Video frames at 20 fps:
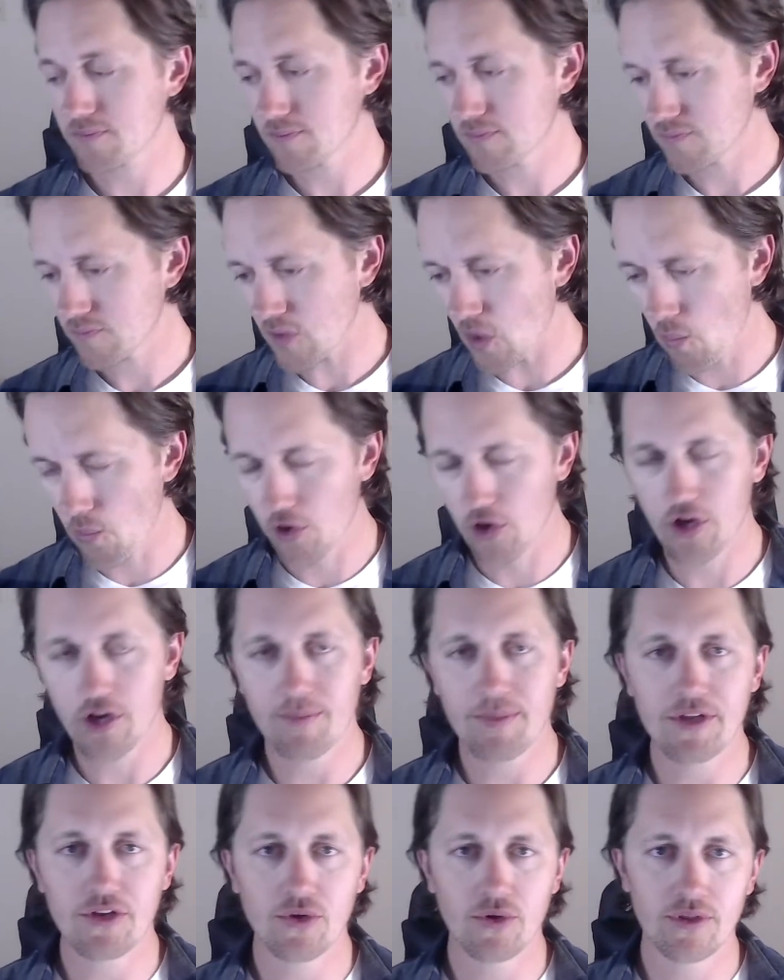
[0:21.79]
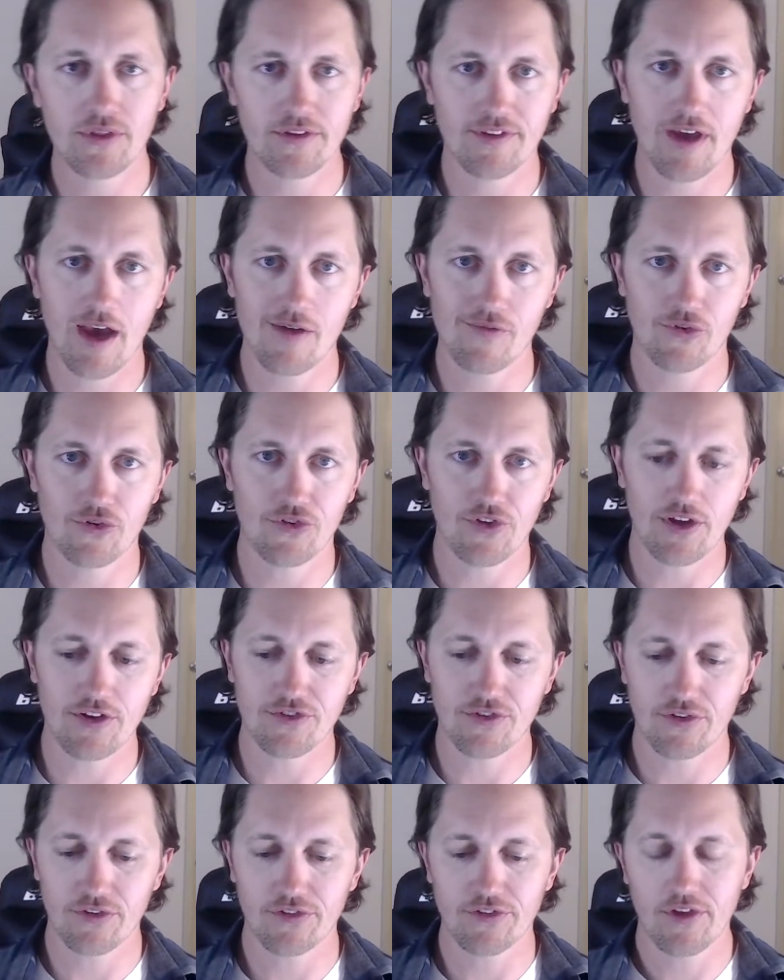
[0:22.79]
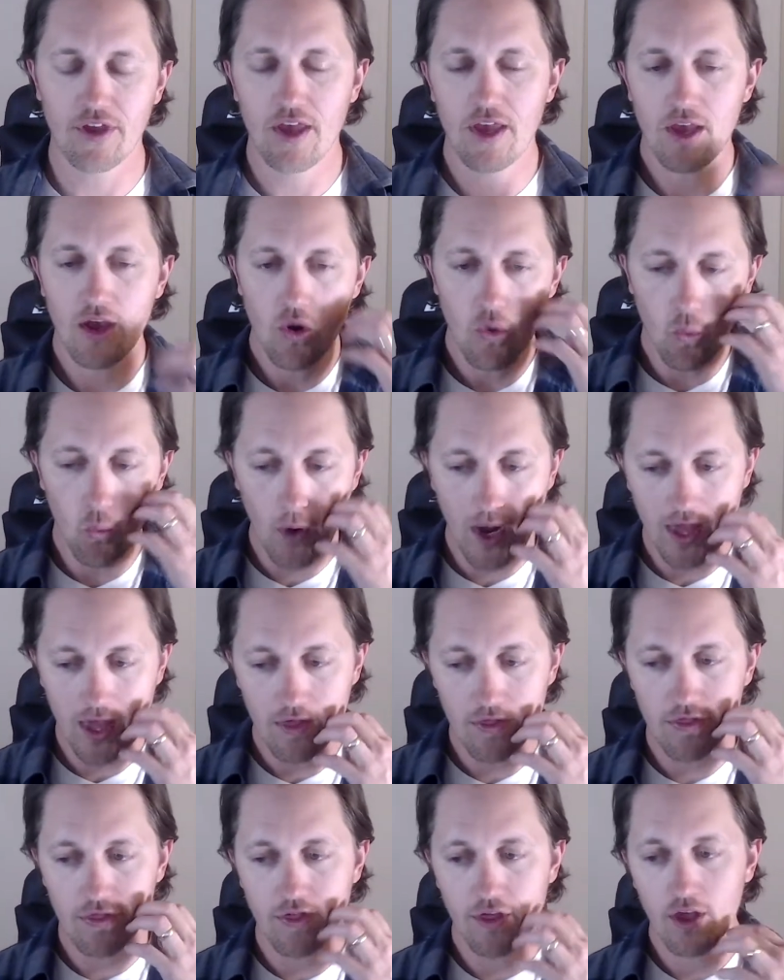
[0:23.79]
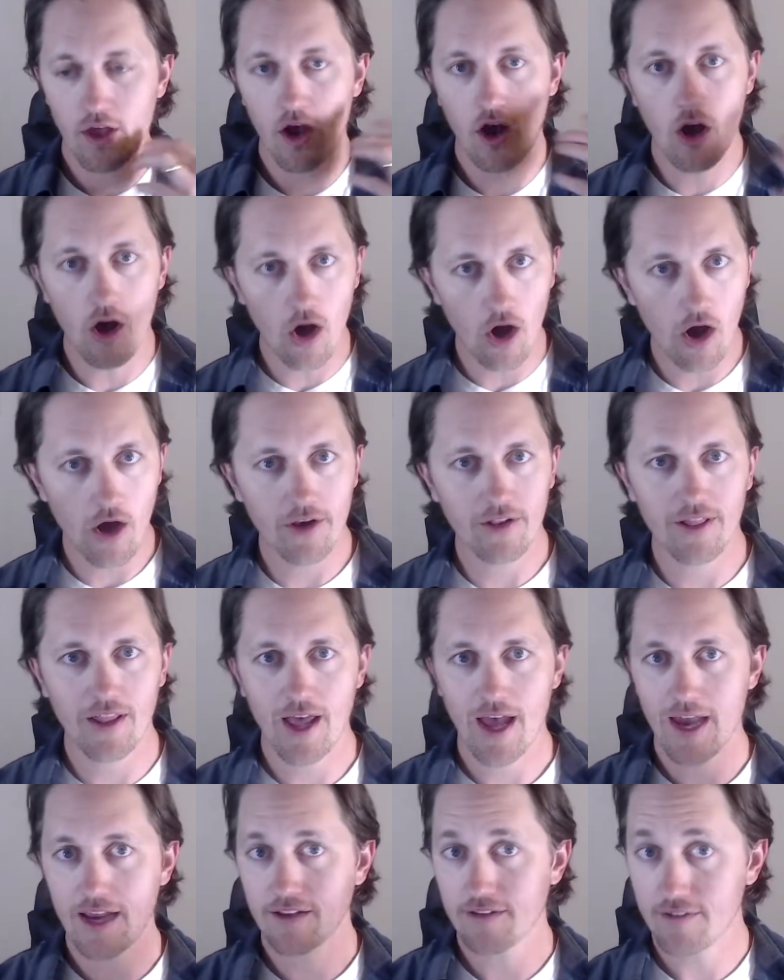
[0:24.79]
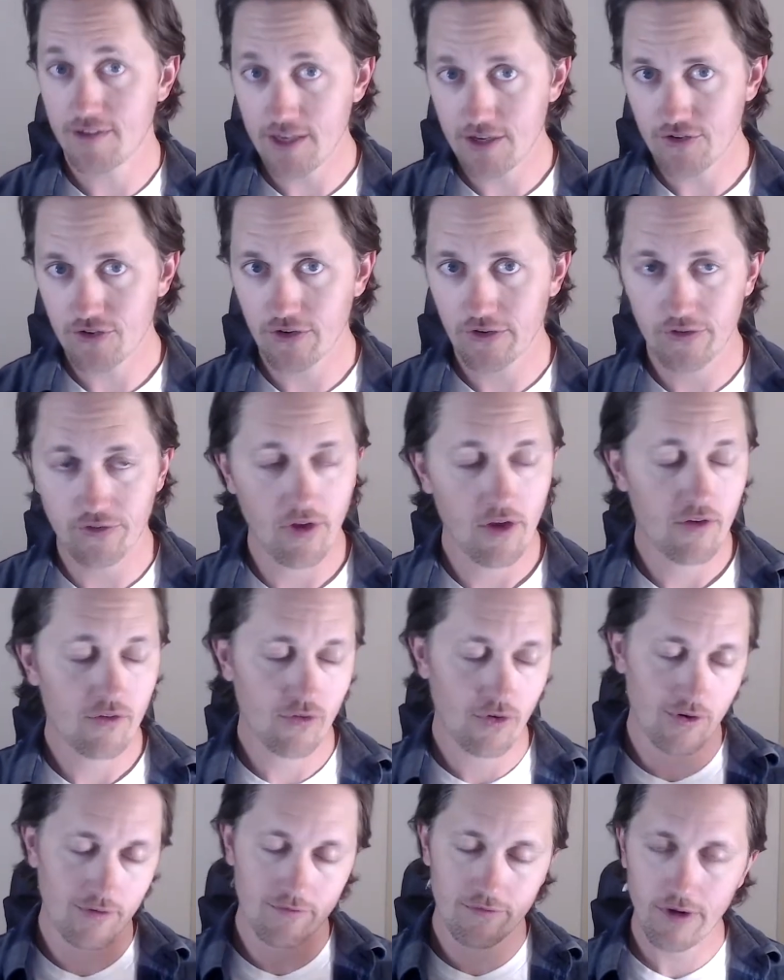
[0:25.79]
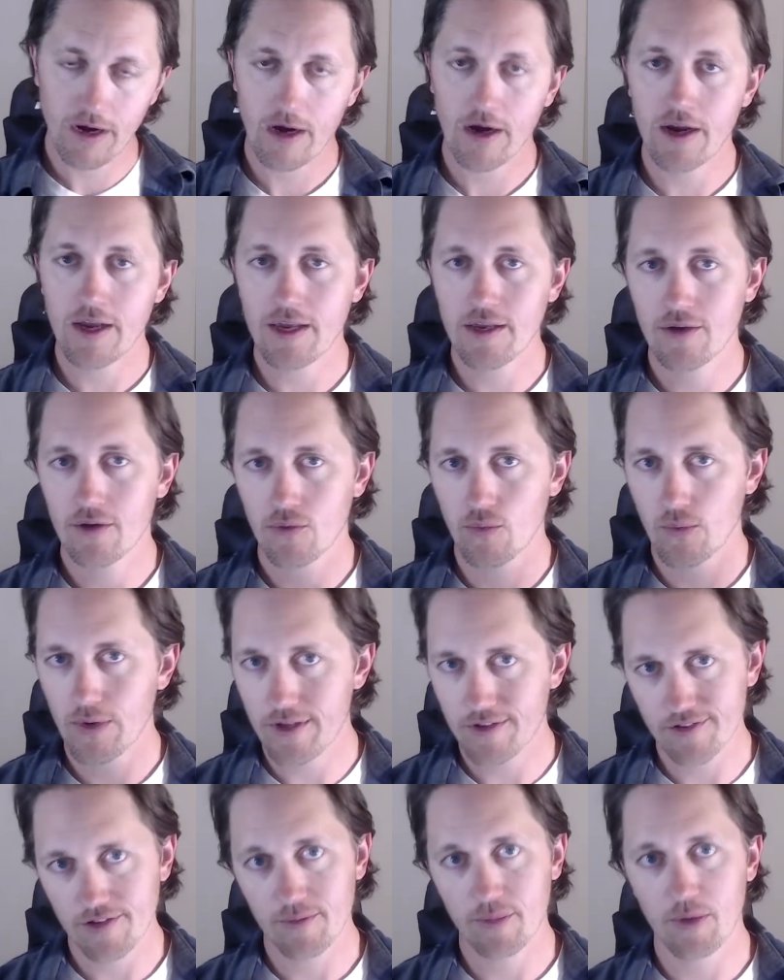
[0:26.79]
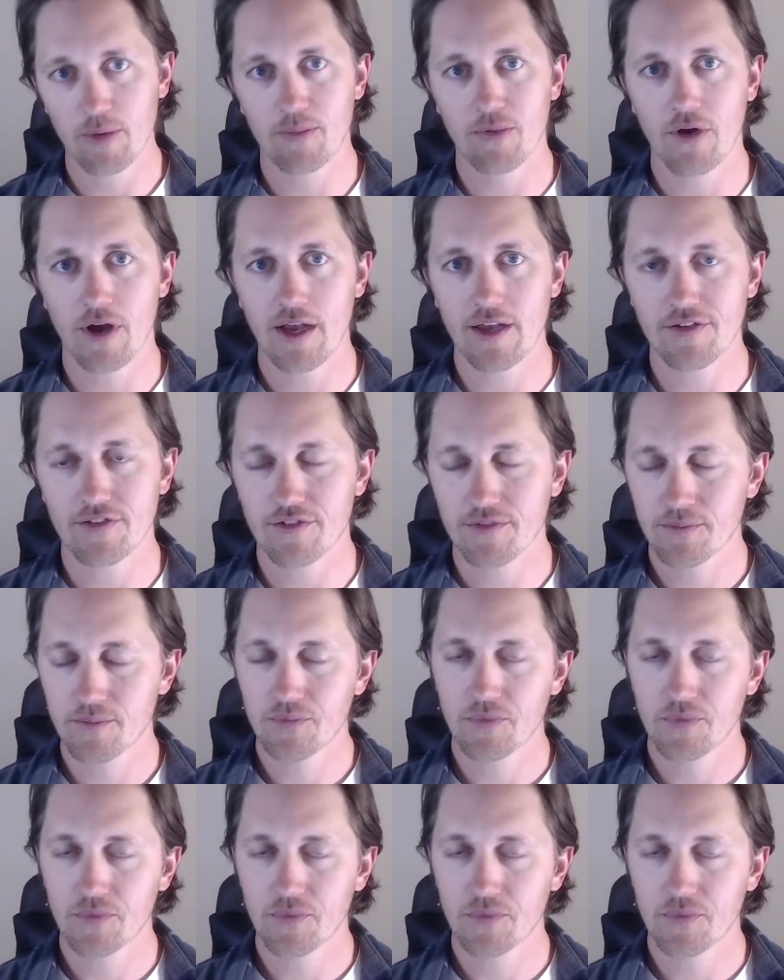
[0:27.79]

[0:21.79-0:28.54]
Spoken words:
We're going to be doing these conversations with online teachers for a very reasonable price